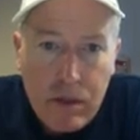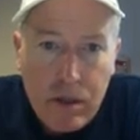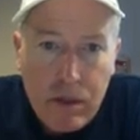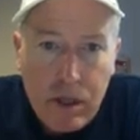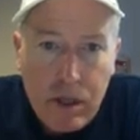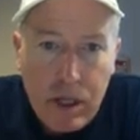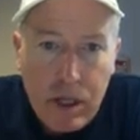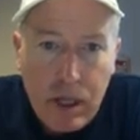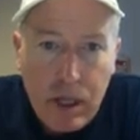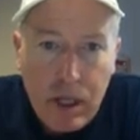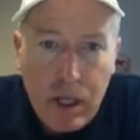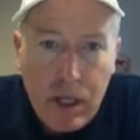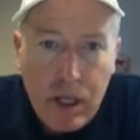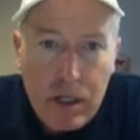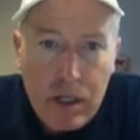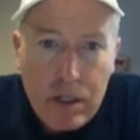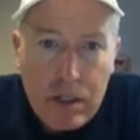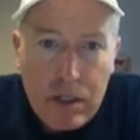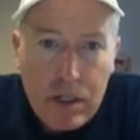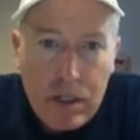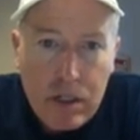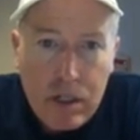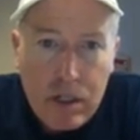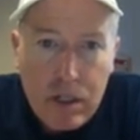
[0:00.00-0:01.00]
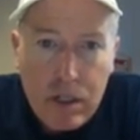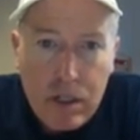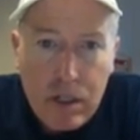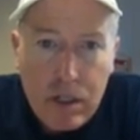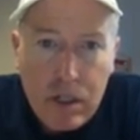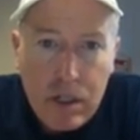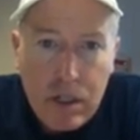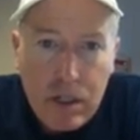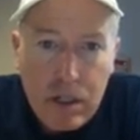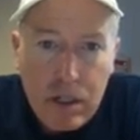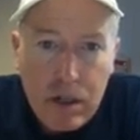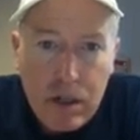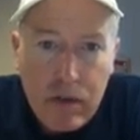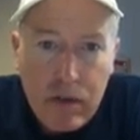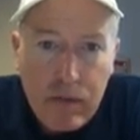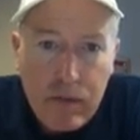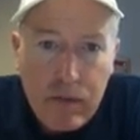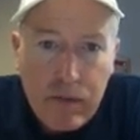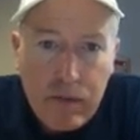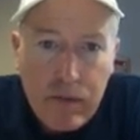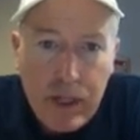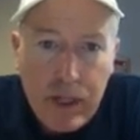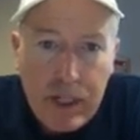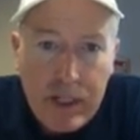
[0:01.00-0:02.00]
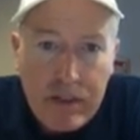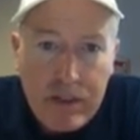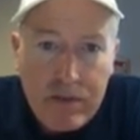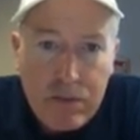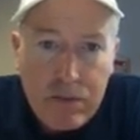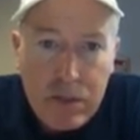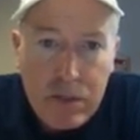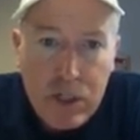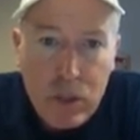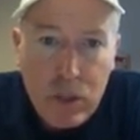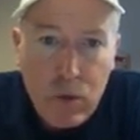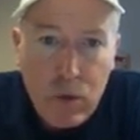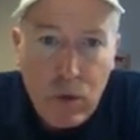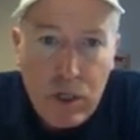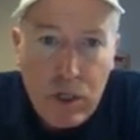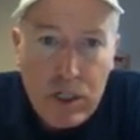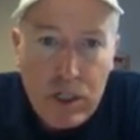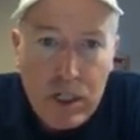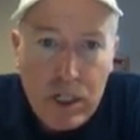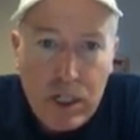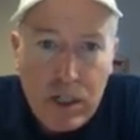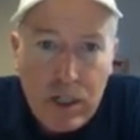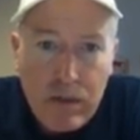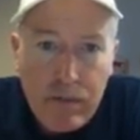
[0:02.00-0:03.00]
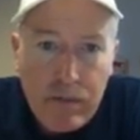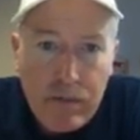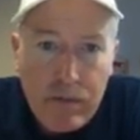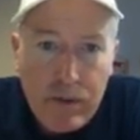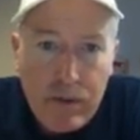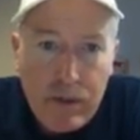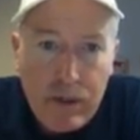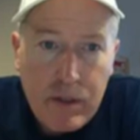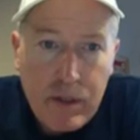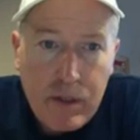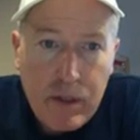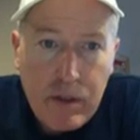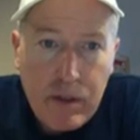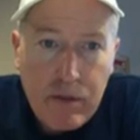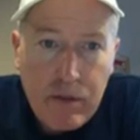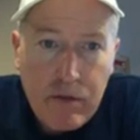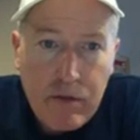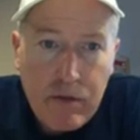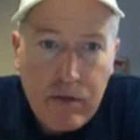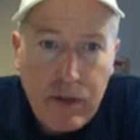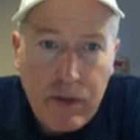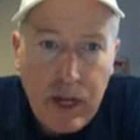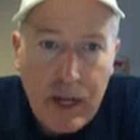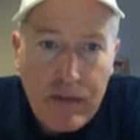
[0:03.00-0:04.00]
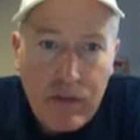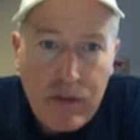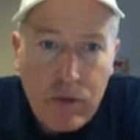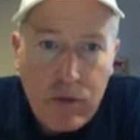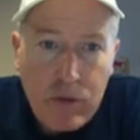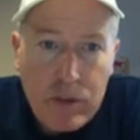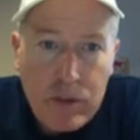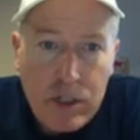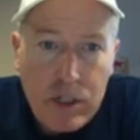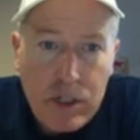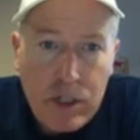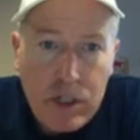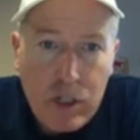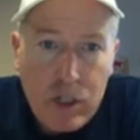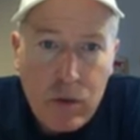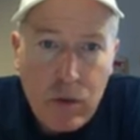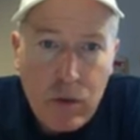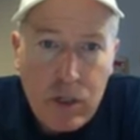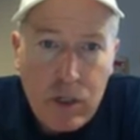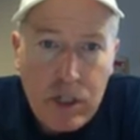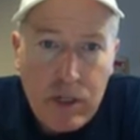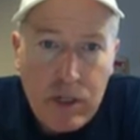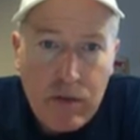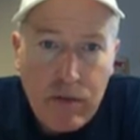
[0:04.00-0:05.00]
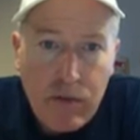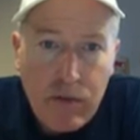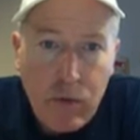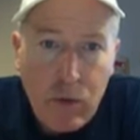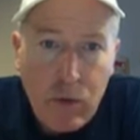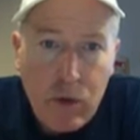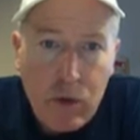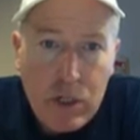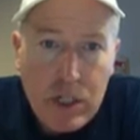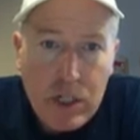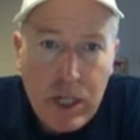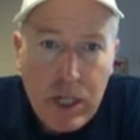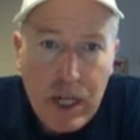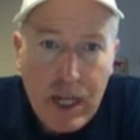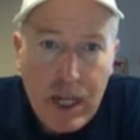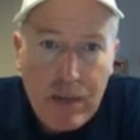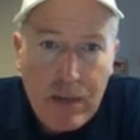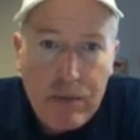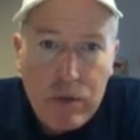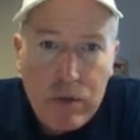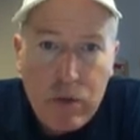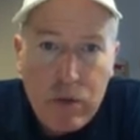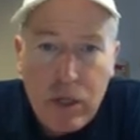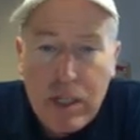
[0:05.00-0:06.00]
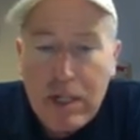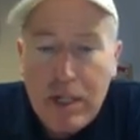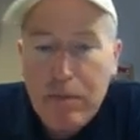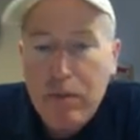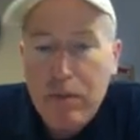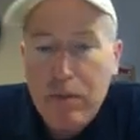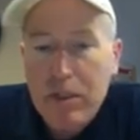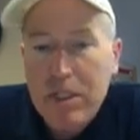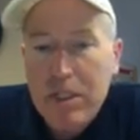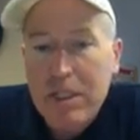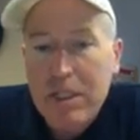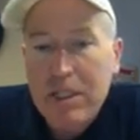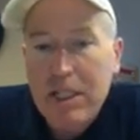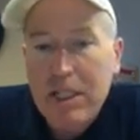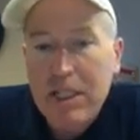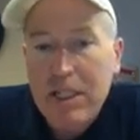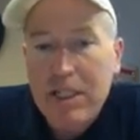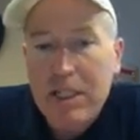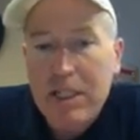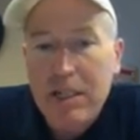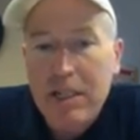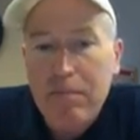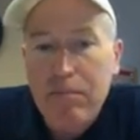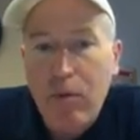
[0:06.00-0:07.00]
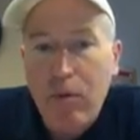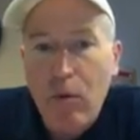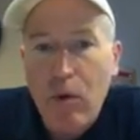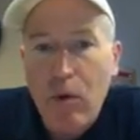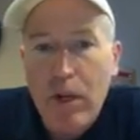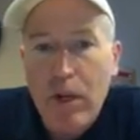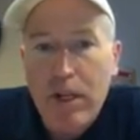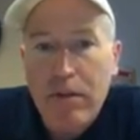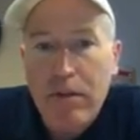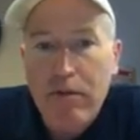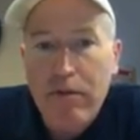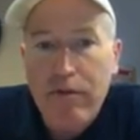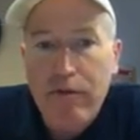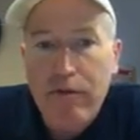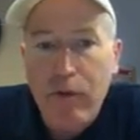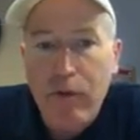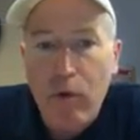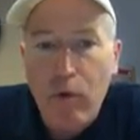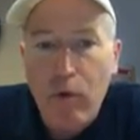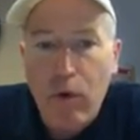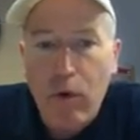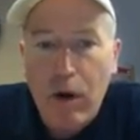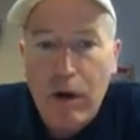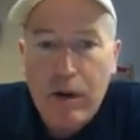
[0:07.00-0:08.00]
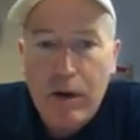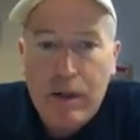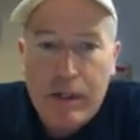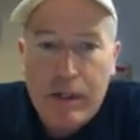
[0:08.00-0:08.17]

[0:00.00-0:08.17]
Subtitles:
and that gives me 20. 5 goes into 24 times, so I end up with 60.4.